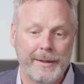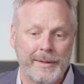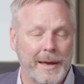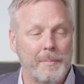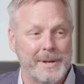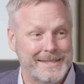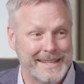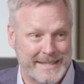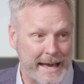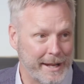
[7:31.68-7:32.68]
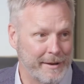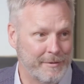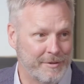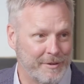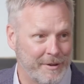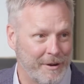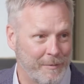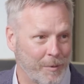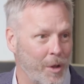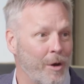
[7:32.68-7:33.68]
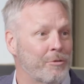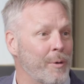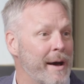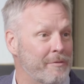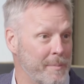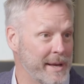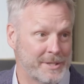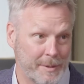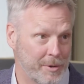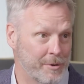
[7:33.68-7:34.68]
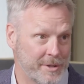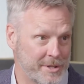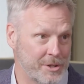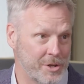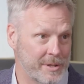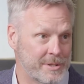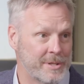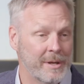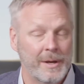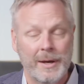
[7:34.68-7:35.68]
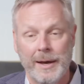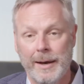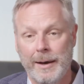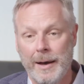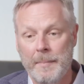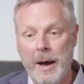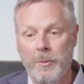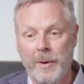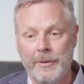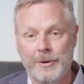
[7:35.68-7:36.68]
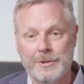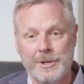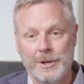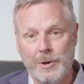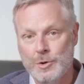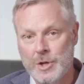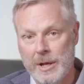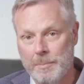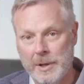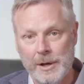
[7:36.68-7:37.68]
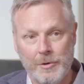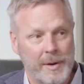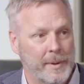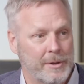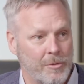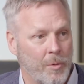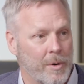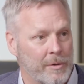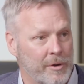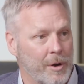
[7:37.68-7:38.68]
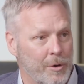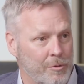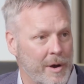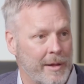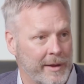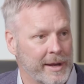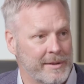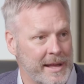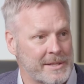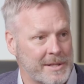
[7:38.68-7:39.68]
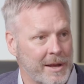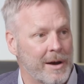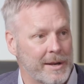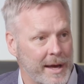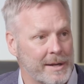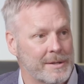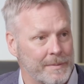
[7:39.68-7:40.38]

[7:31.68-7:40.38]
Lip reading: the company's executives will also have to make similar decisions about whether to negotiate a plea agreement or to go to trial and contest the conduct.